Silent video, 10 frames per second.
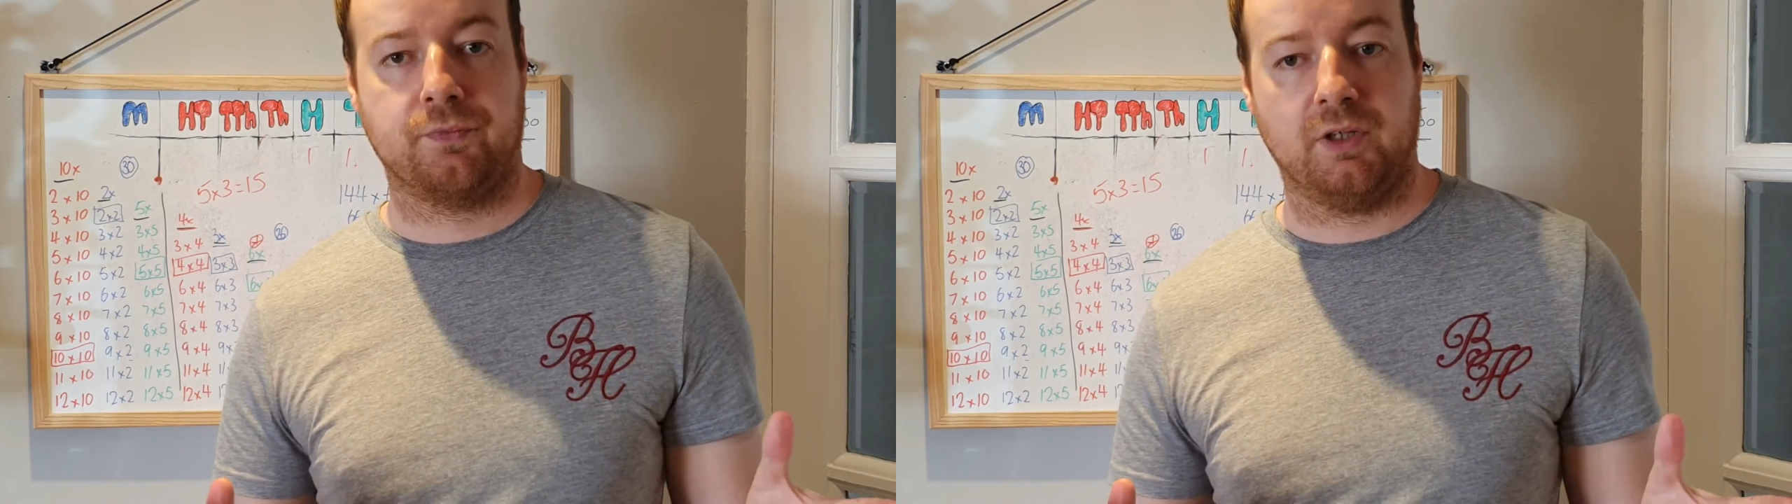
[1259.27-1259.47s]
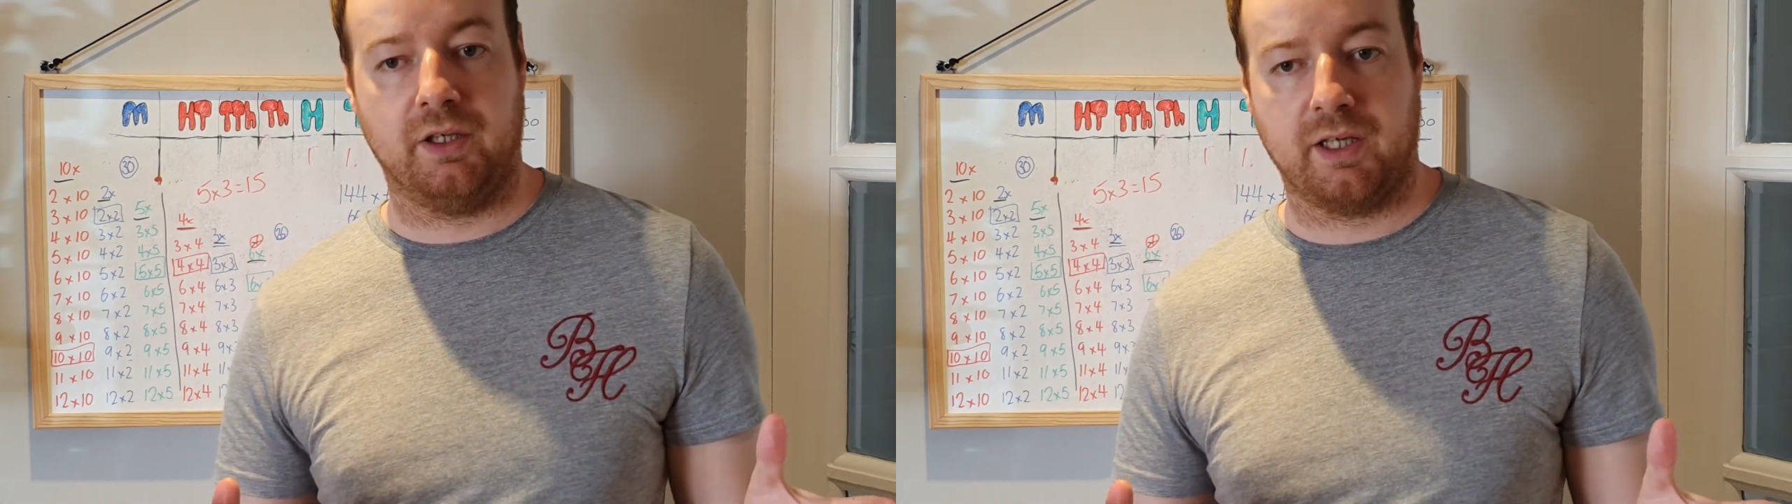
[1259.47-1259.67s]

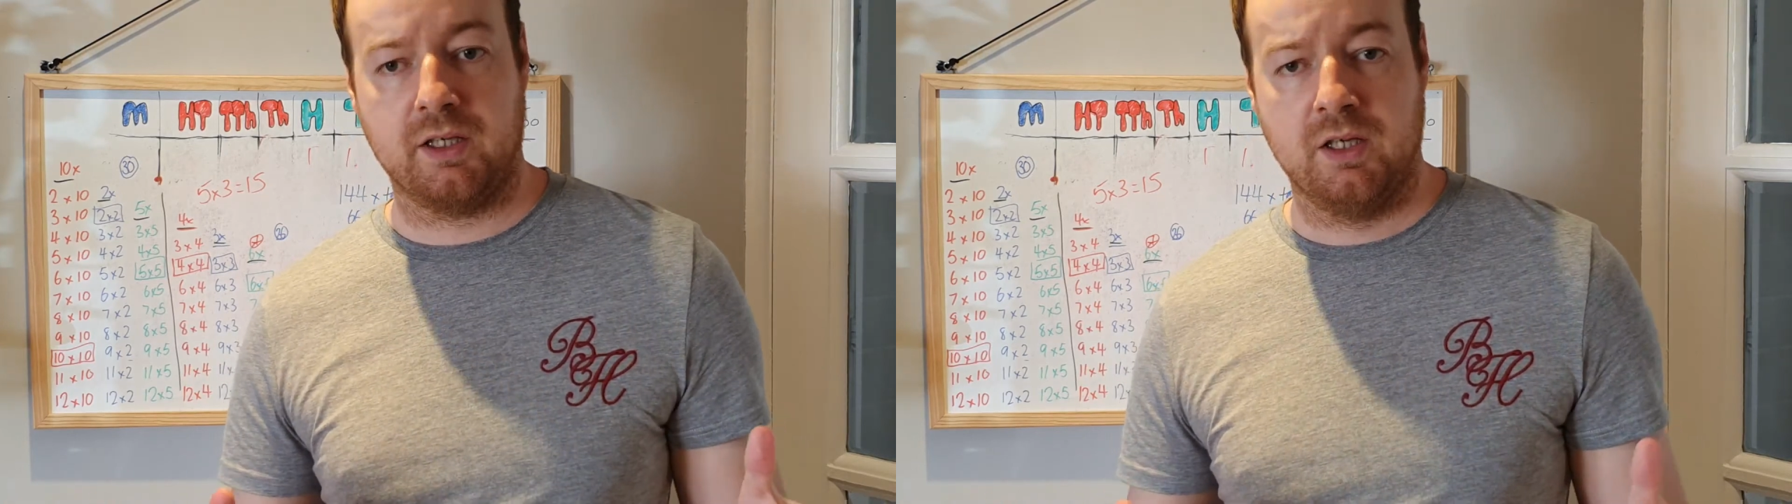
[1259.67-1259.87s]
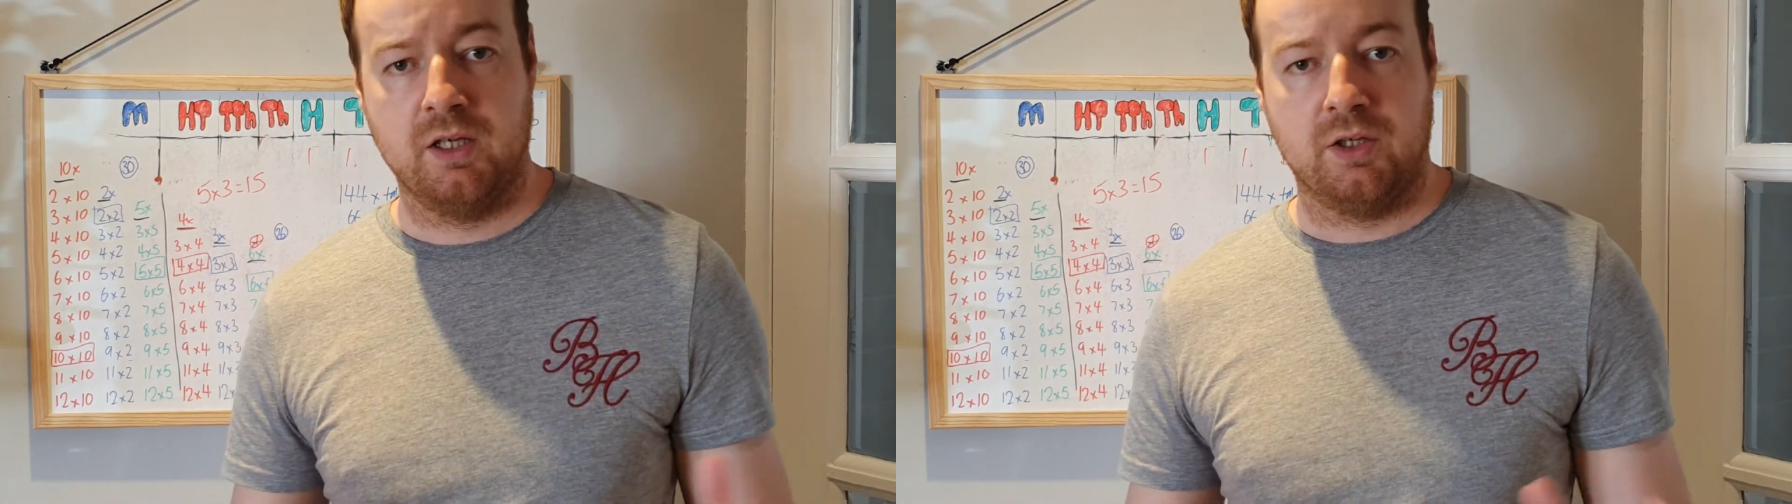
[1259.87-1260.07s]
Okay,
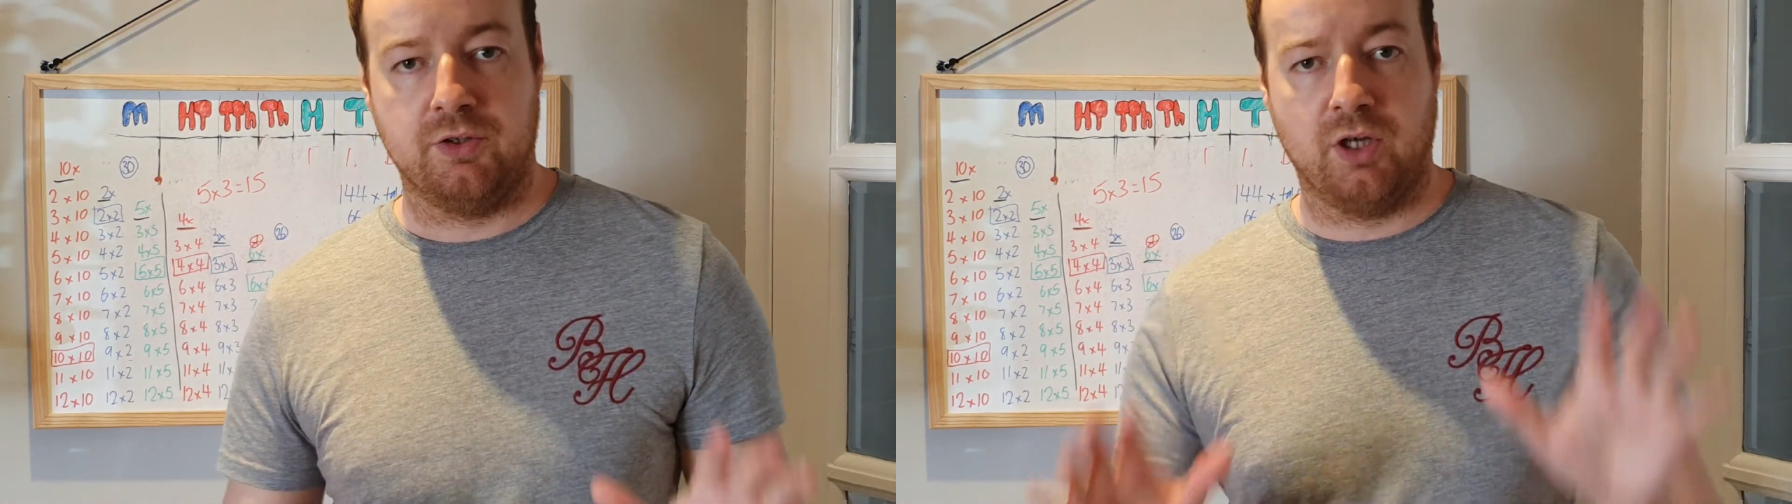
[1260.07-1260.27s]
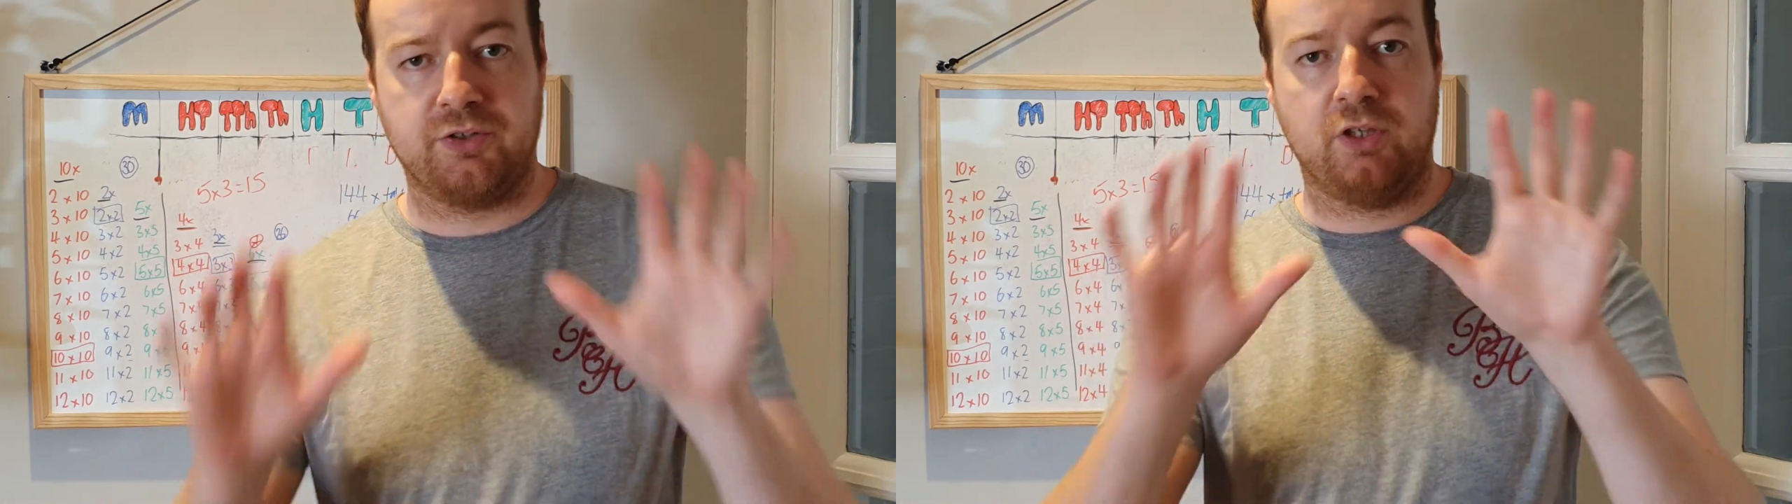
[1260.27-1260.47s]

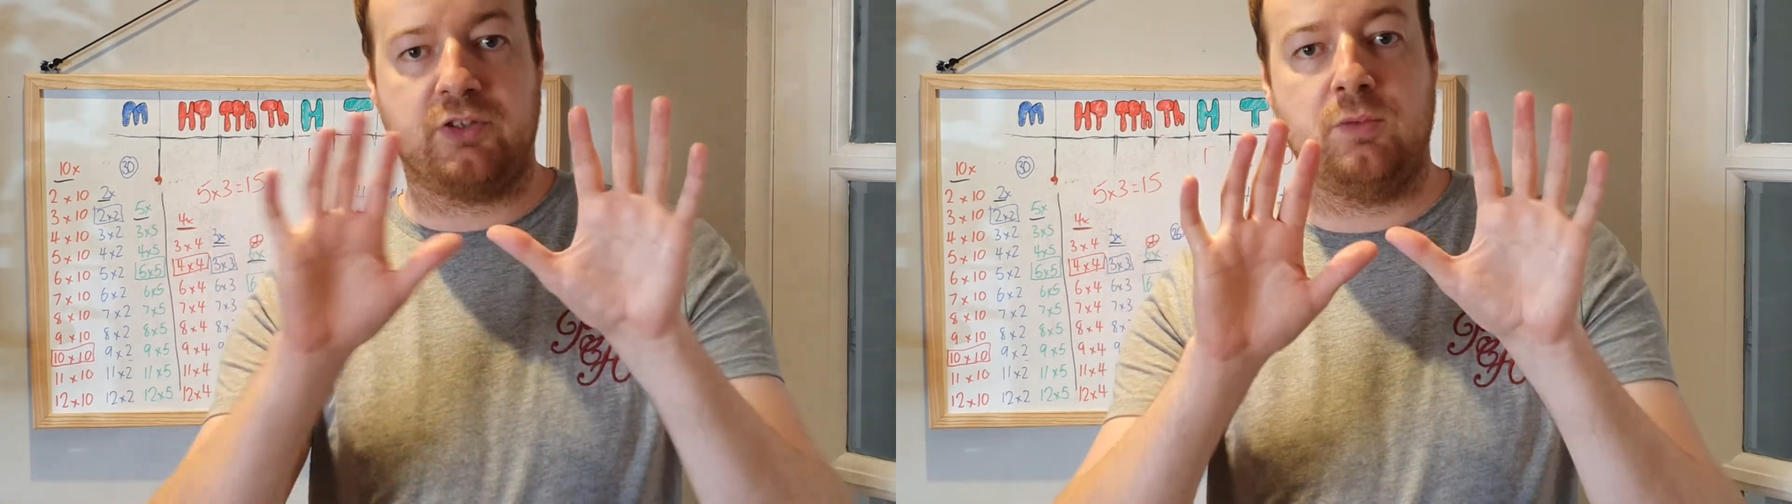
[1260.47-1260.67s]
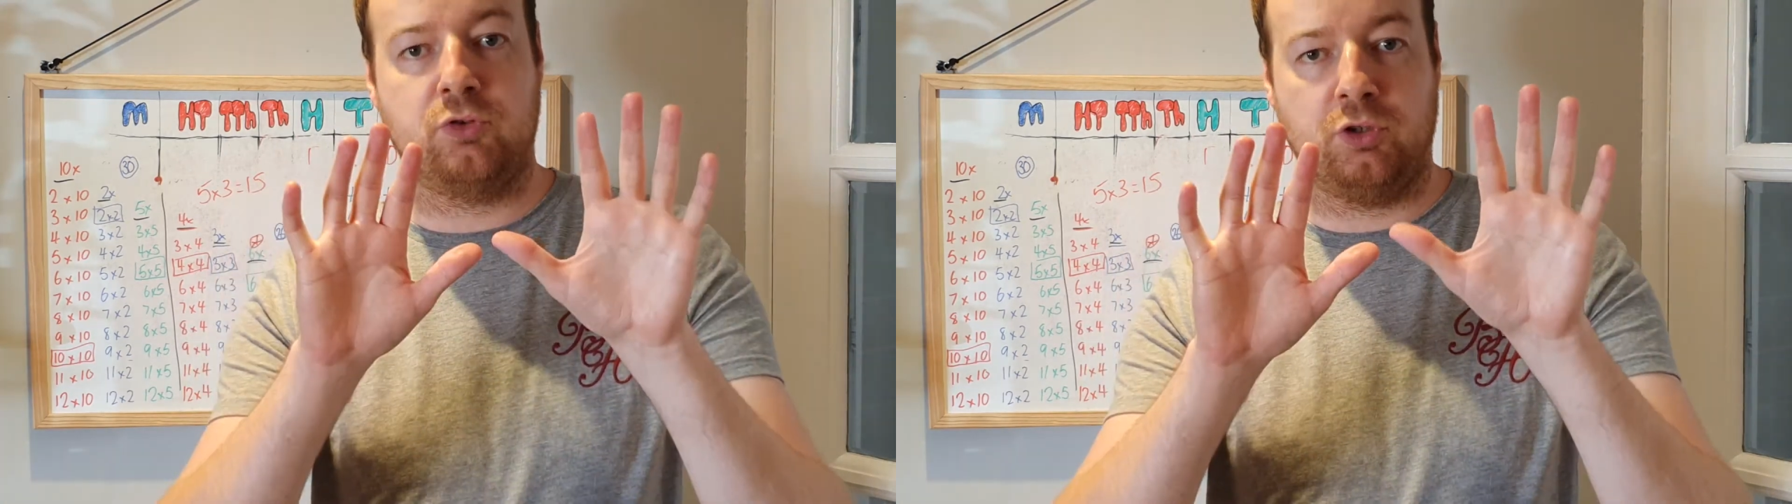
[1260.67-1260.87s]
9 times
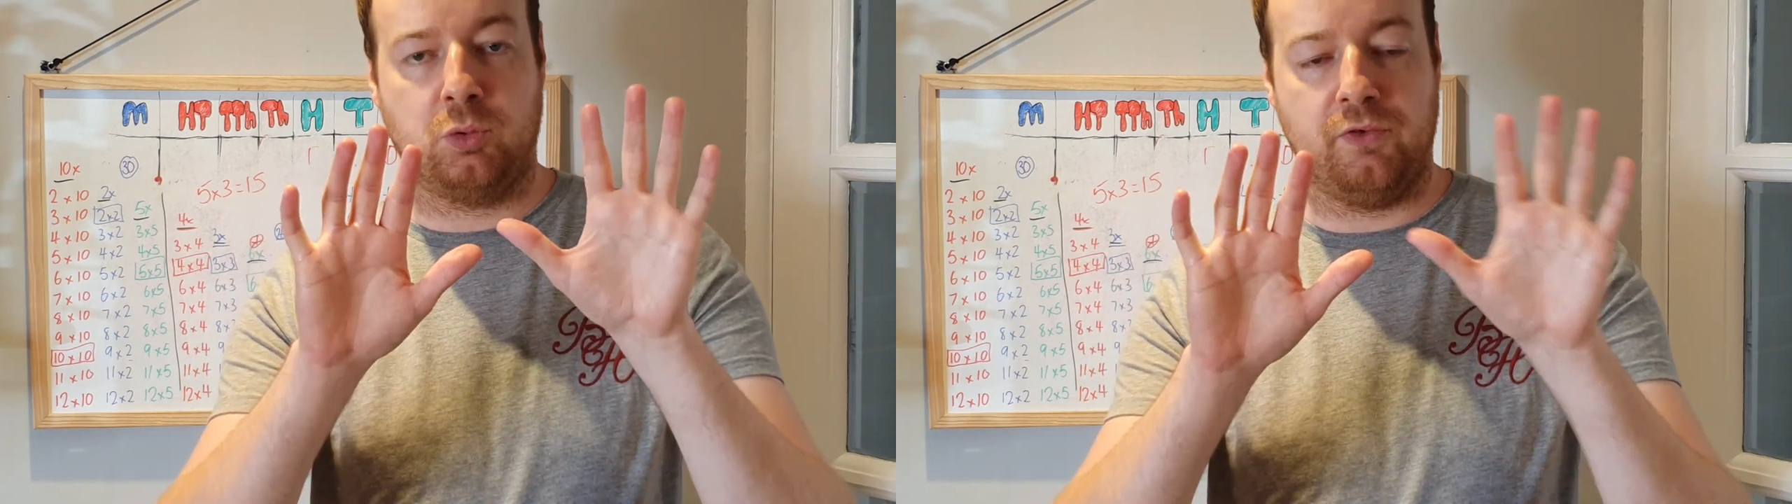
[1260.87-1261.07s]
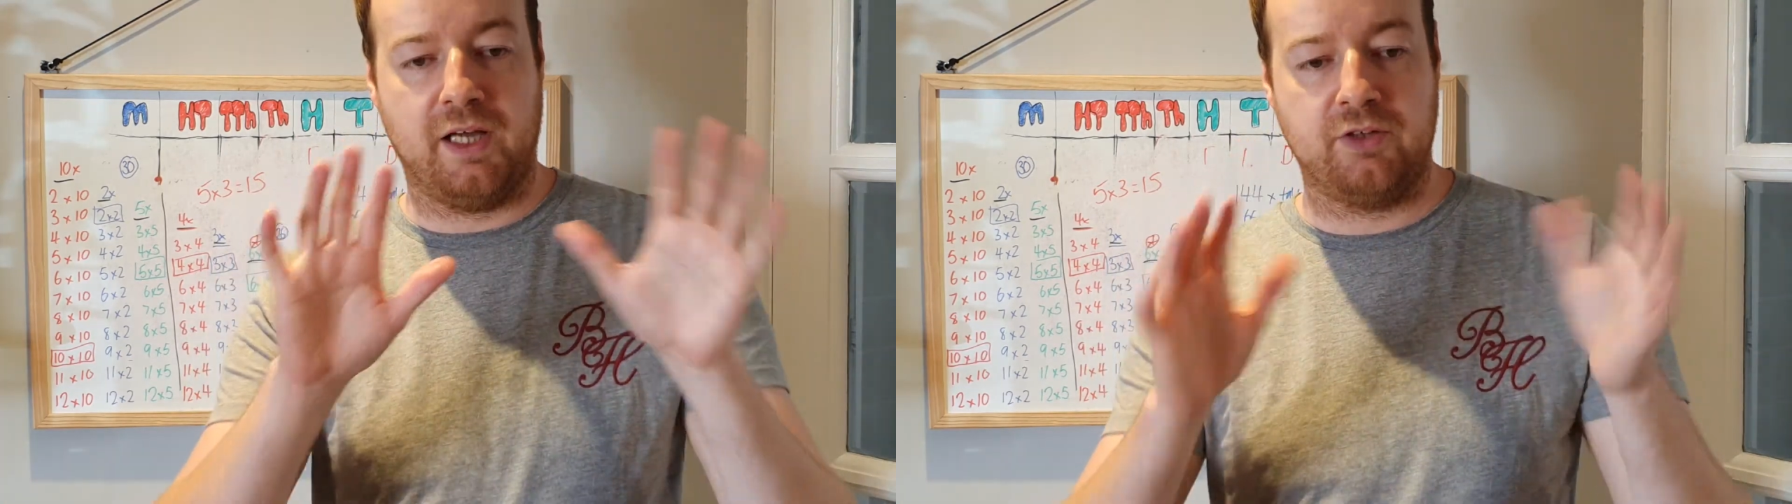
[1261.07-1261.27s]
table trick with
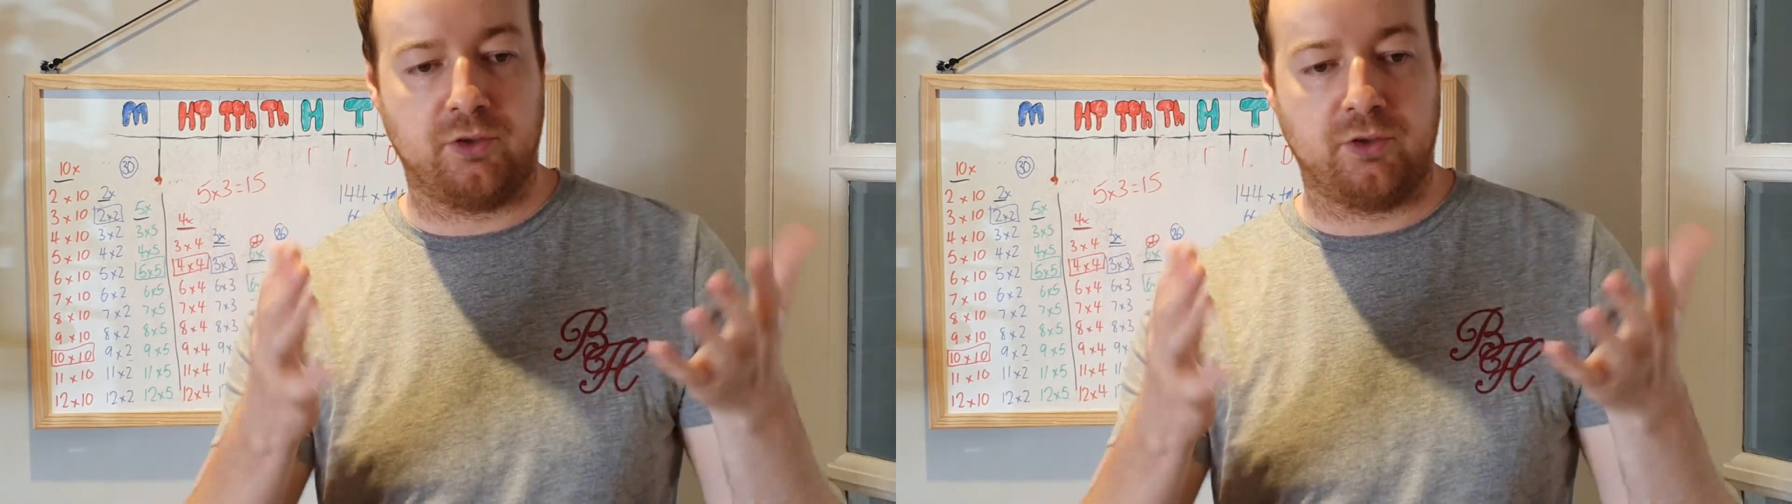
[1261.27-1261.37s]
your hands.